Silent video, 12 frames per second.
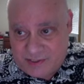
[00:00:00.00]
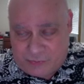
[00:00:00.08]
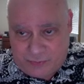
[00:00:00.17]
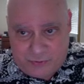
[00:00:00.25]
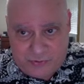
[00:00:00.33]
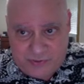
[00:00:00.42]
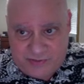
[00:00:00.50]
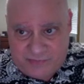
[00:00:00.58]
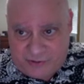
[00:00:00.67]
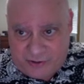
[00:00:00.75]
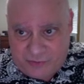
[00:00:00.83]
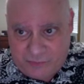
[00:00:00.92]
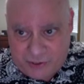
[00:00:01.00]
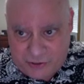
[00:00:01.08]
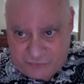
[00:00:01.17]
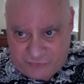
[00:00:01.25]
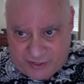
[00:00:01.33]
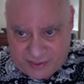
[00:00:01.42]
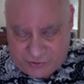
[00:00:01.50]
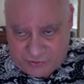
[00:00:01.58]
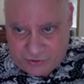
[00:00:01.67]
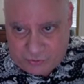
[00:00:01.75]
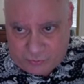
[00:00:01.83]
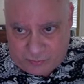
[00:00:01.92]
reproducing very much faster than
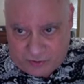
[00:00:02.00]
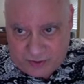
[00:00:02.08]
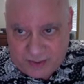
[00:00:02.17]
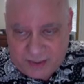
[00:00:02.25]
normal.